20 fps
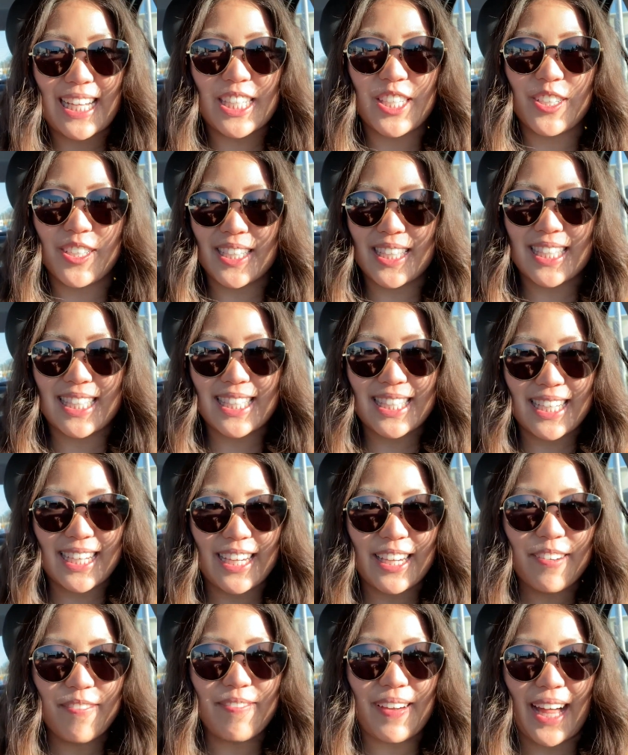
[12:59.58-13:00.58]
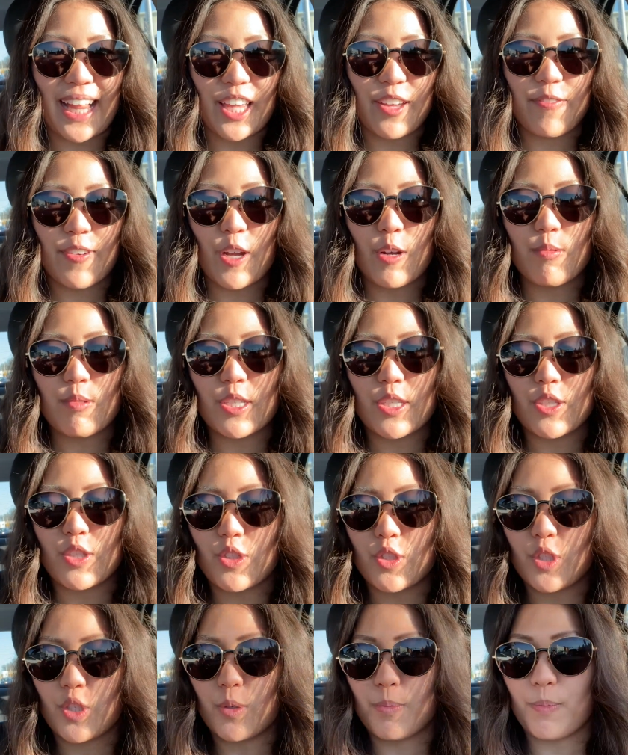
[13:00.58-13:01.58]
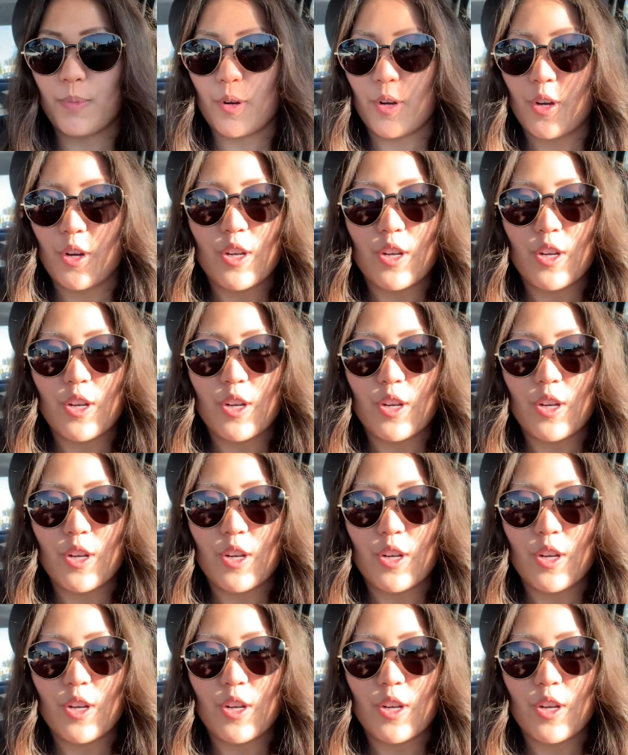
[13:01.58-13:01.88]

you can see, Valley Fair was super